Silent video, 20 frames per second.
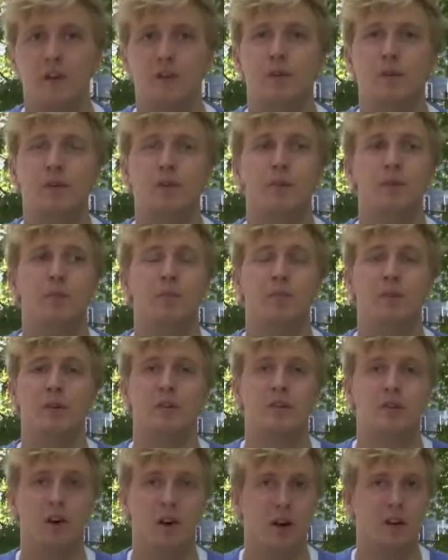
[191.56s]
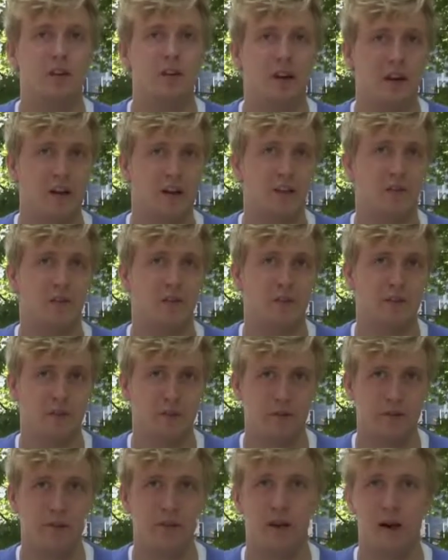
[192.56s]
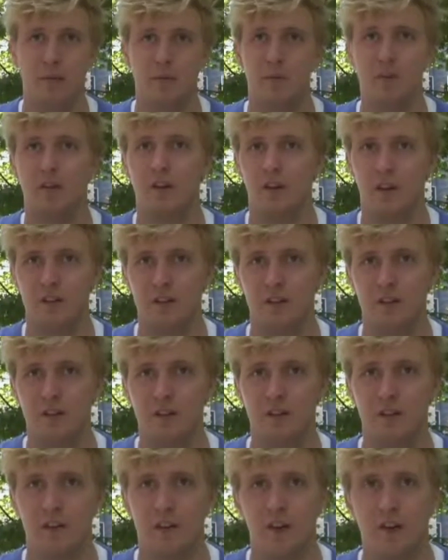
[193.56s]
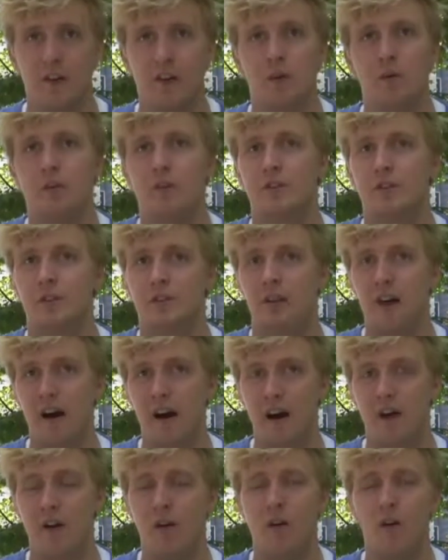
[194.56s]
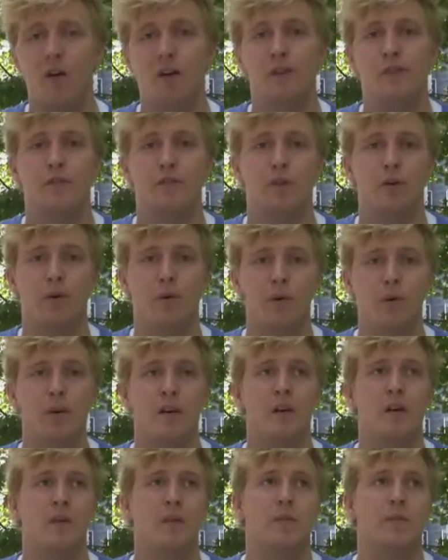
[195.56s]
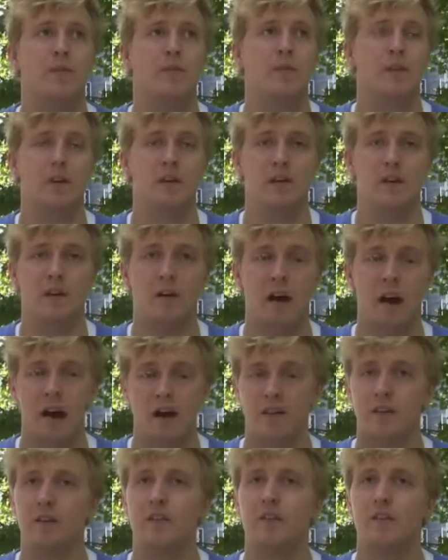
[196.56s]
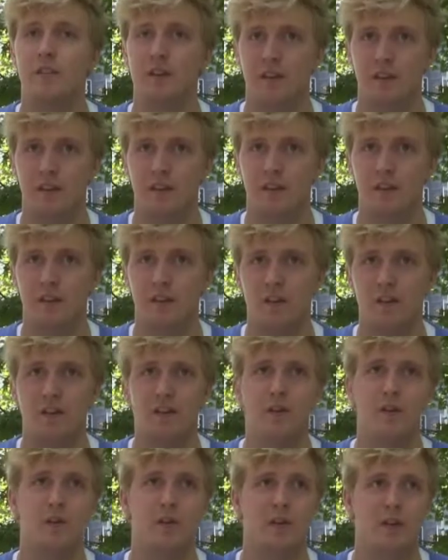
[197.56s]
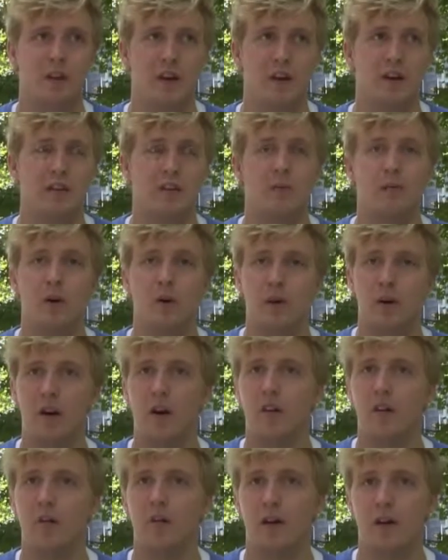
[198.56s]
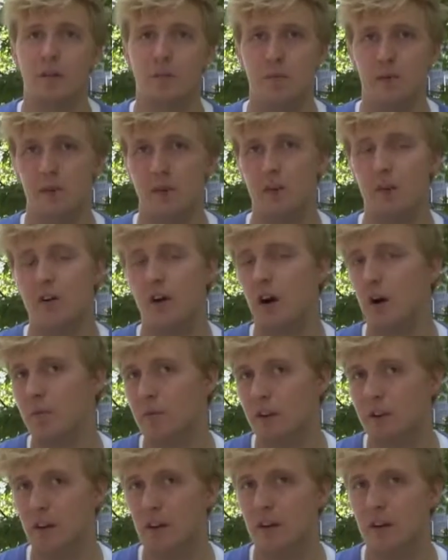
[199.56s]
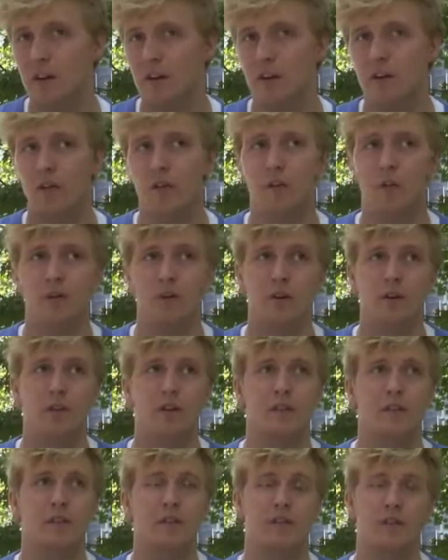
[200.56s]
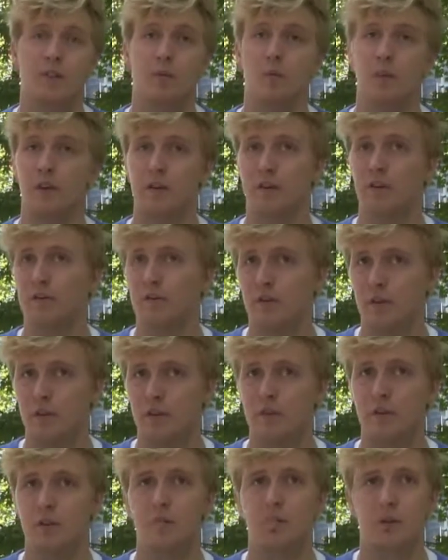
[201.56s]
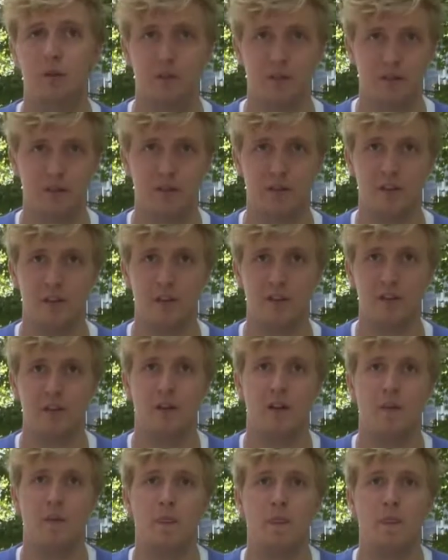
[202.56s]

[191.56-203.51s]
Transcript: to build context-specific applications which allow for the average citizen to engage in what would otherwise be complicated or somewhat confusing processes,